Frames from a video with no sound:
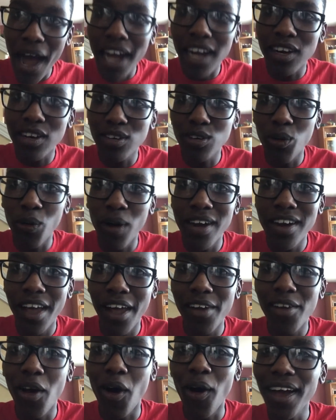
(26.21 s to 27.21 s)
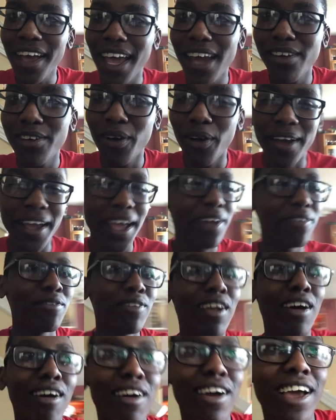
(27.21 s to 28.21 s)
back to another Okedoke okay
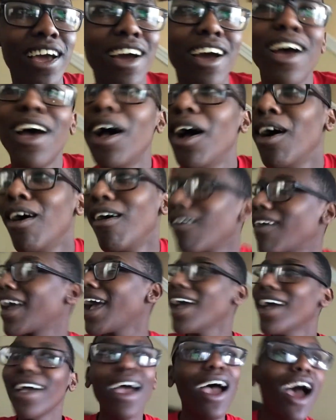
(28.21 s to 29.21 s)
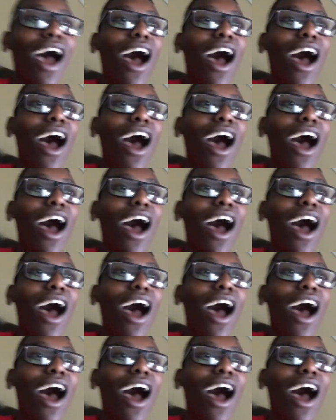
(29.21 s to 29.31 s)
vlog okay